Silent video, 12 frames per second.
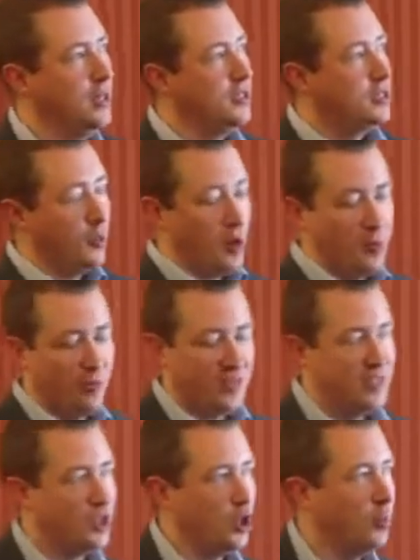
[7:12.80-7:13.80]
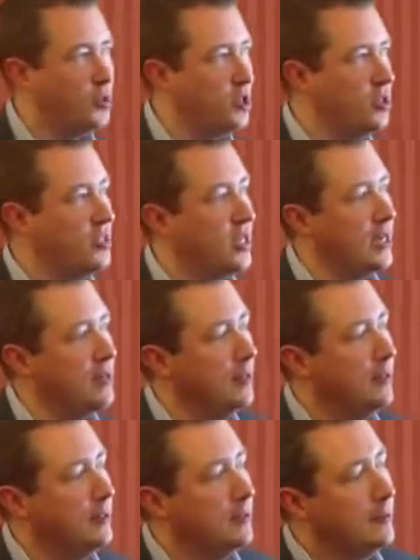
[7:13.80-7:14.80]
So WordPress is a good opportunity.
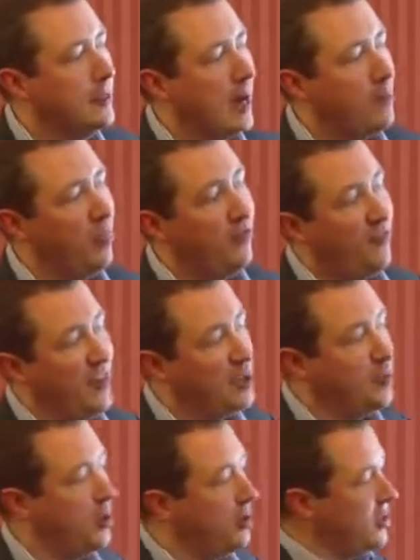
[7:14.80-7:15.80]
Facebook,